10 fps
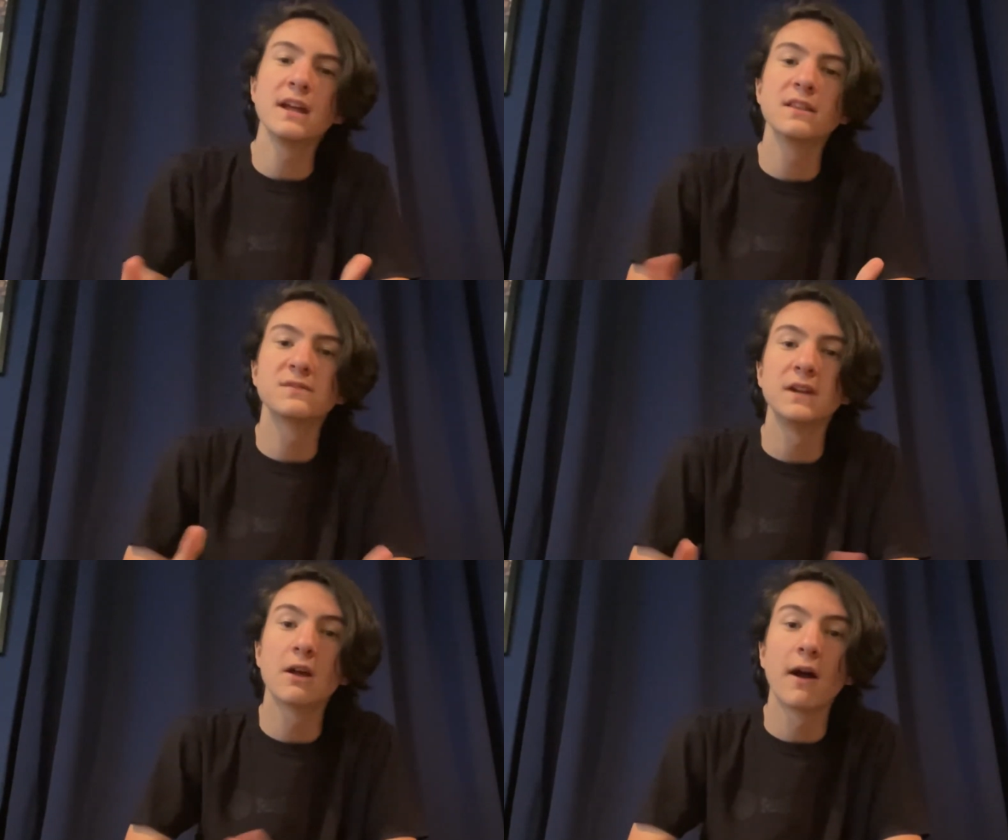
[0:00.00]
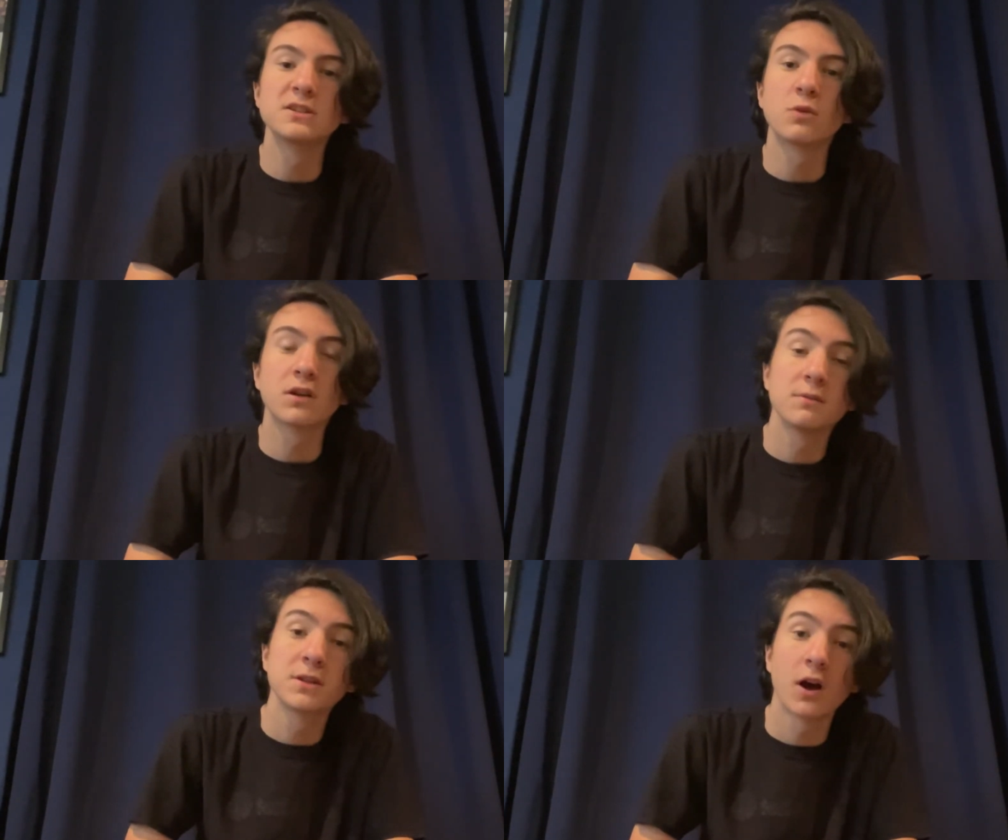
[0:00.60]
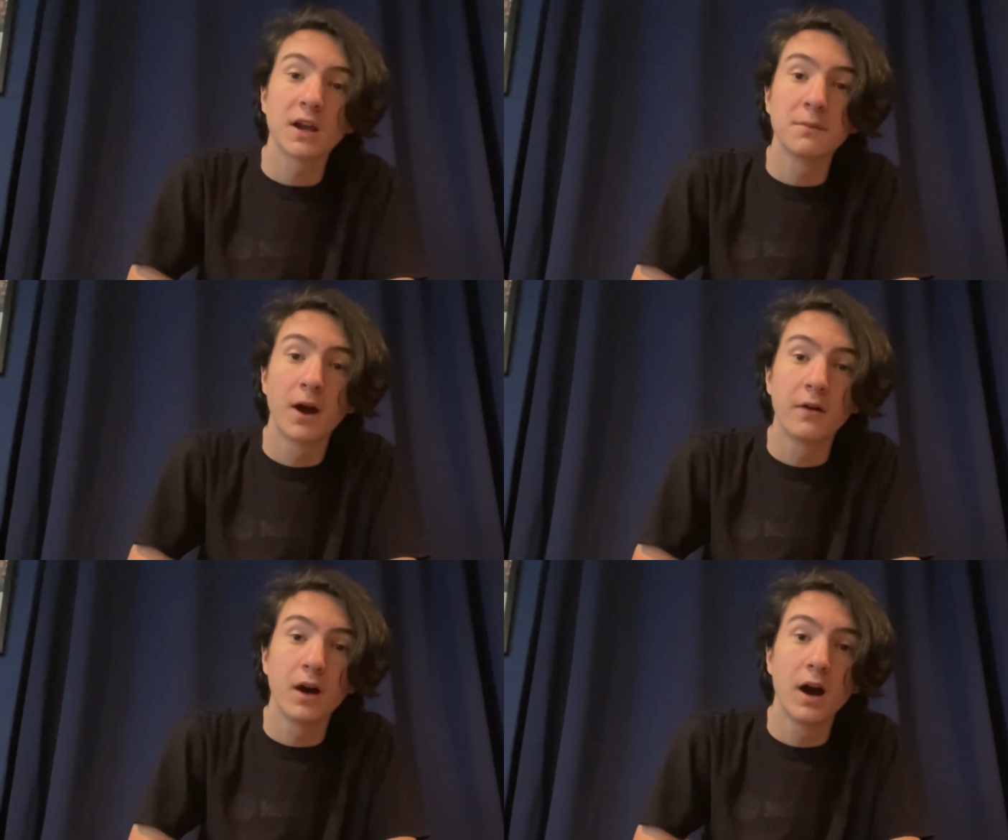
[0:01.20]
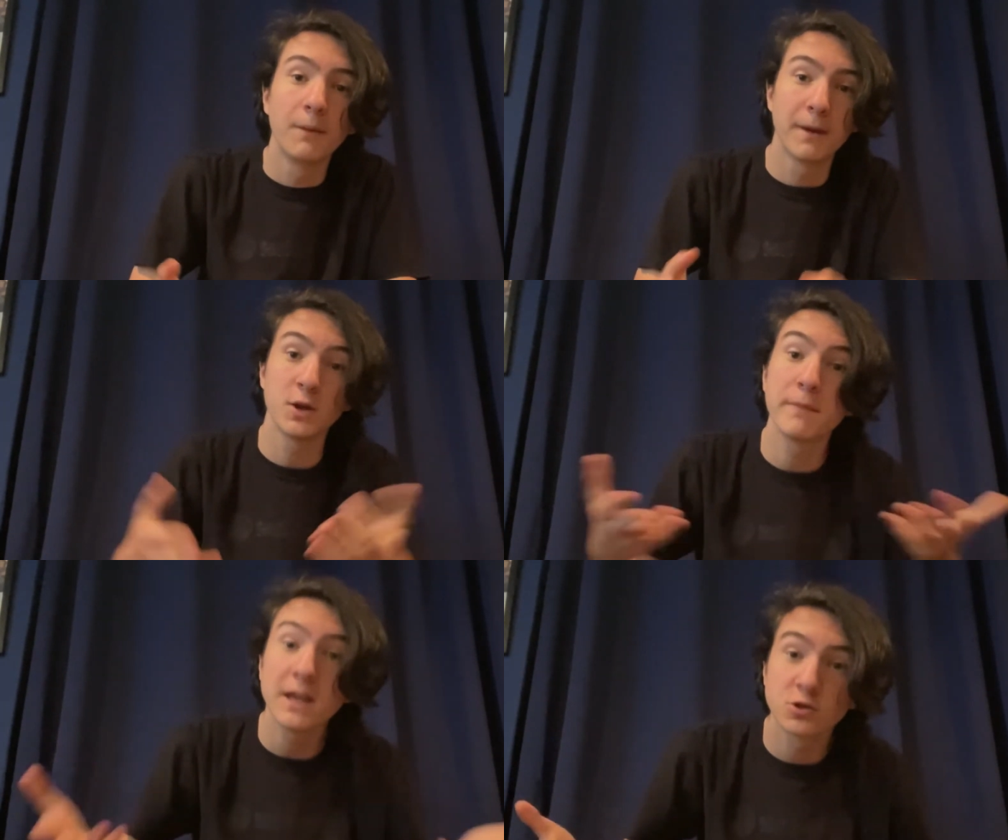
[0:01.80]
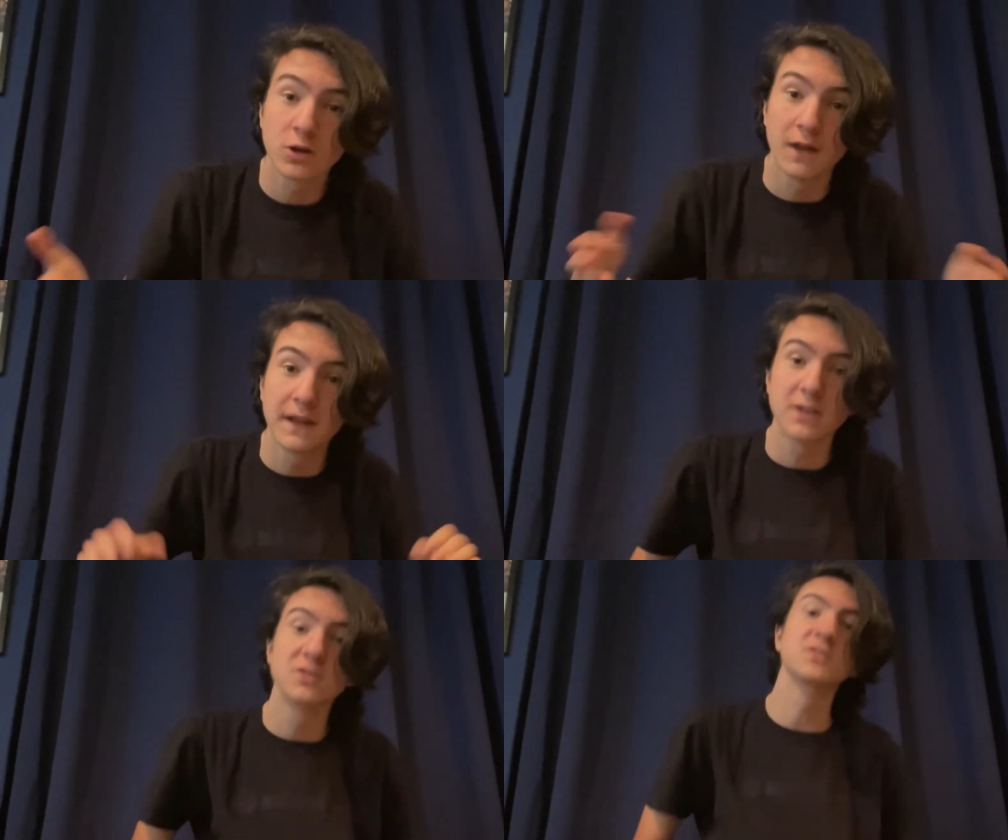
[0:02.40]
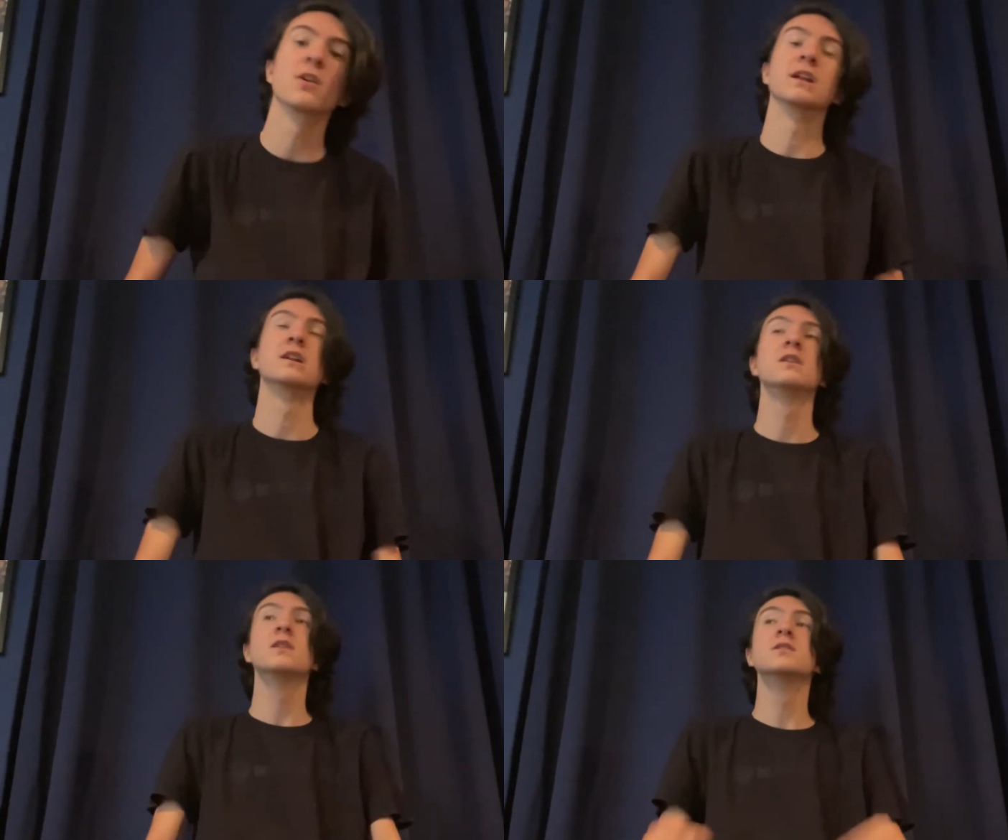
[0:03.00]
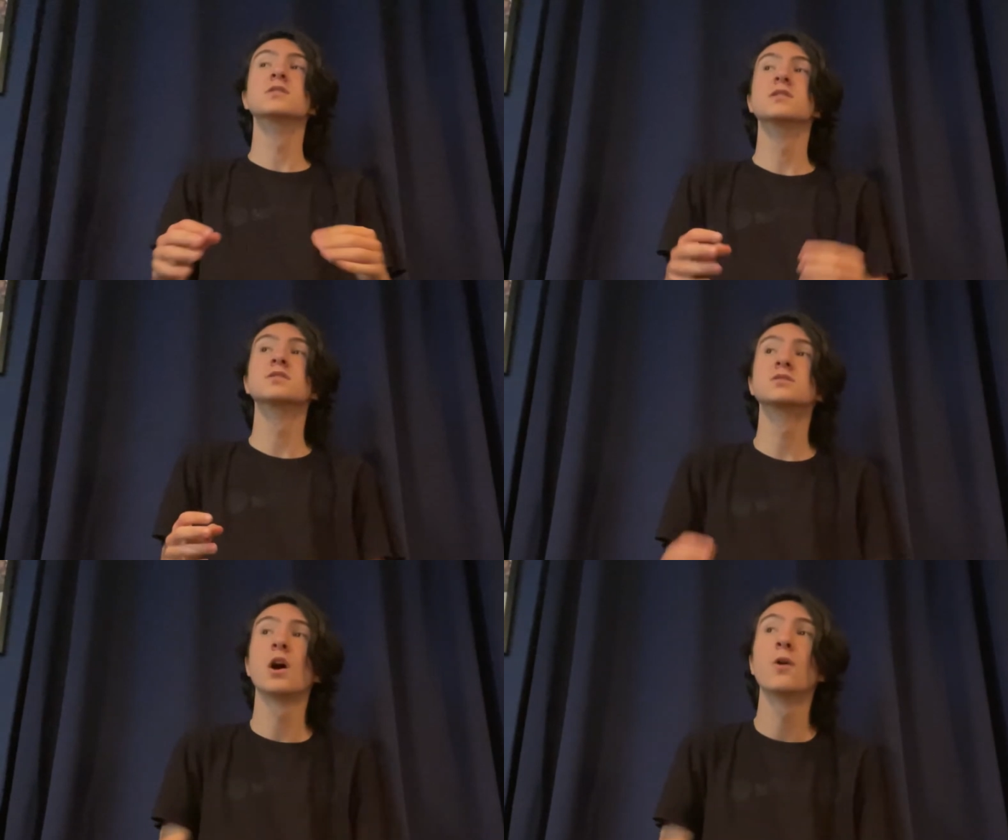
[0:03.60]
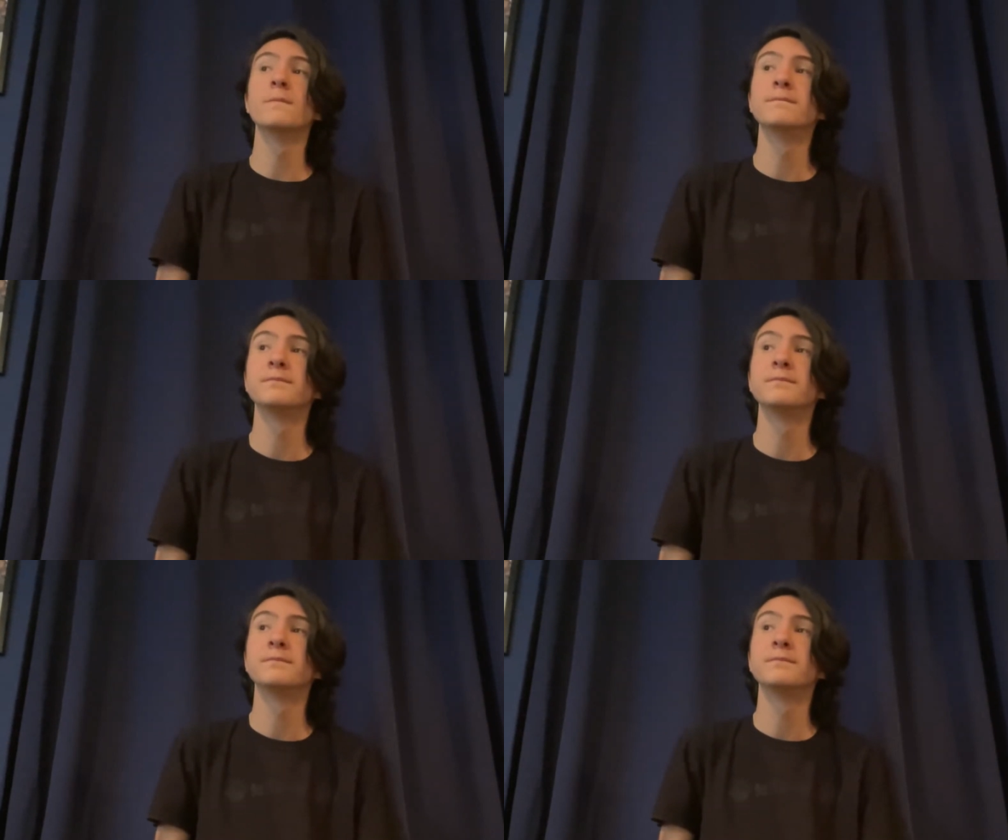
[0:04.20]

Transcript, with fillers: in this video I just wanted to be talking about uh, my new Patreon that I just started. So